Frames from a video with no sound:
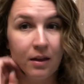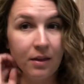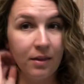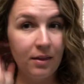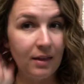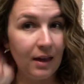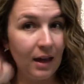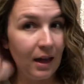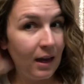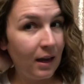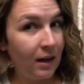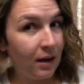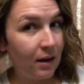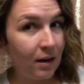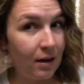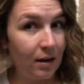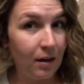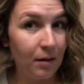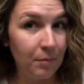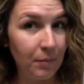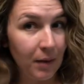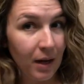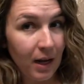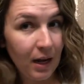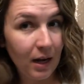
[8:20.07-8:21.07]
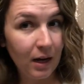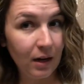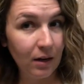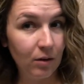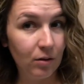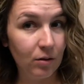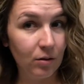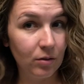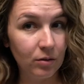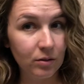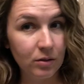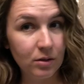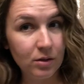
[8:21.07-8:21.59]
Then my hair
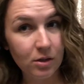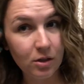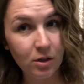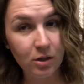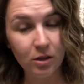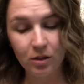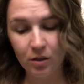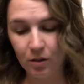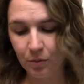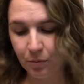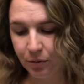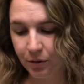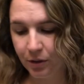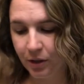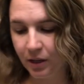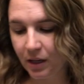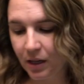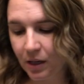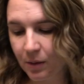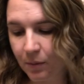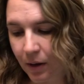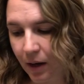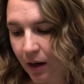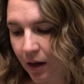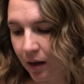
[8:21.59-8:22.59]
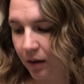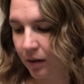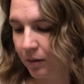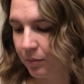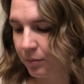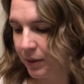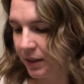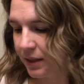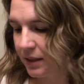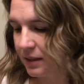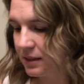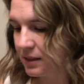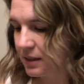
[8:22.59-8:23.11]
holds curl pretty well,
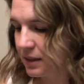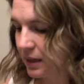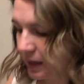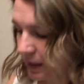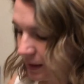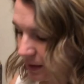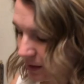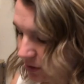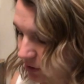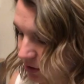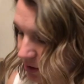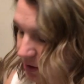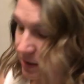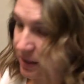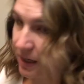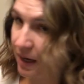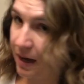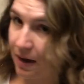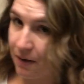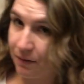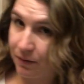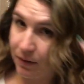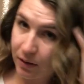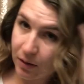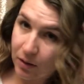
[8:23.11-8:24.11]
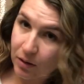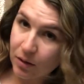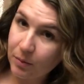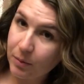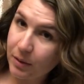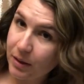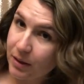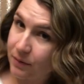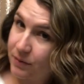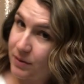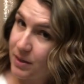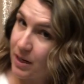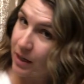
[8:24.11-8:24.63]
but it's nice just to have a little
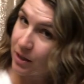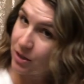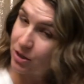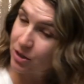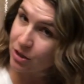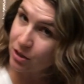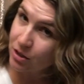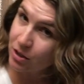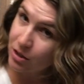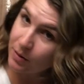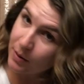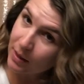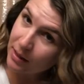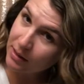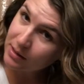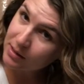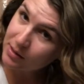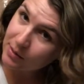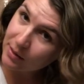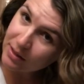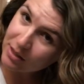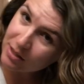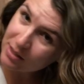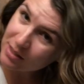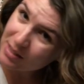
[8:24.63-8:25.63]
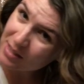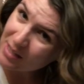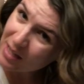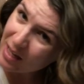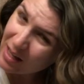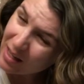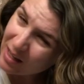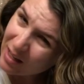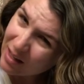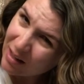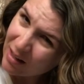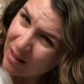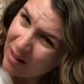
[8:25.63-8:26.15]
bit of texture to it. So I just
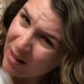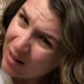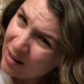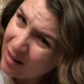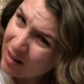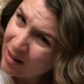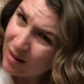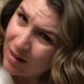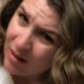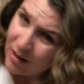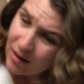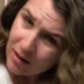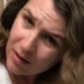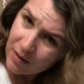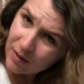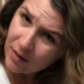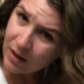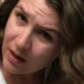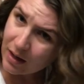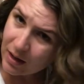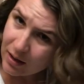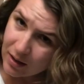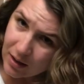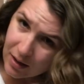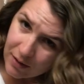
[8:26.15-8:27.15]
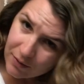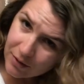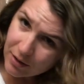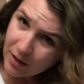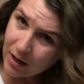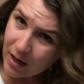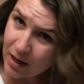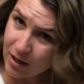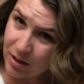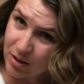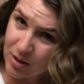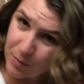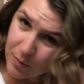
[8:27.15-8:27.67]
take the HairCovery
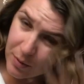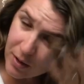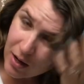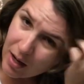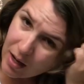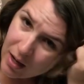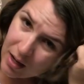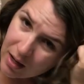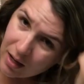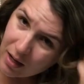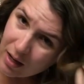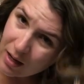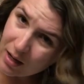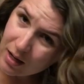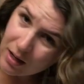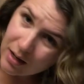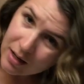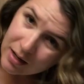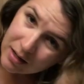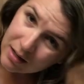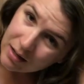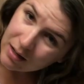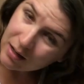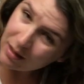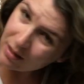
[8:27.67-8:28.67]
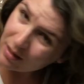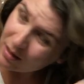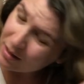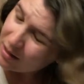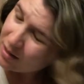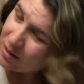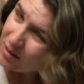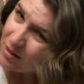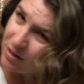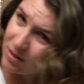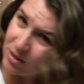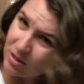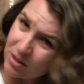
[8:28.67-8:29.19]
hairspray and
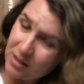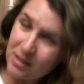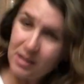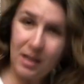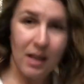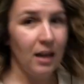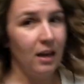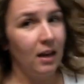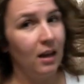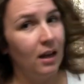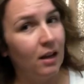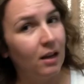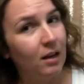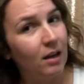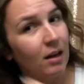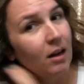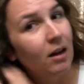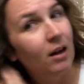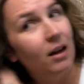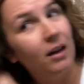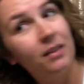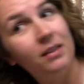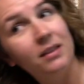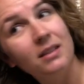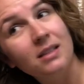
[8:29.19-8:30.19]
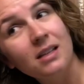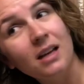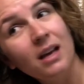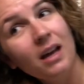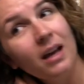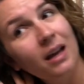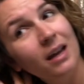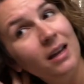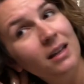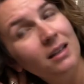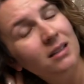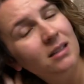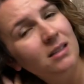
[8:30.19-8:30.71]
just hit it on the
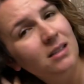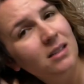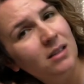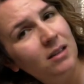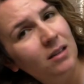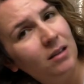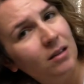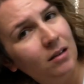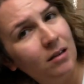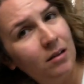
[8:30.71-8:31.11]
sides,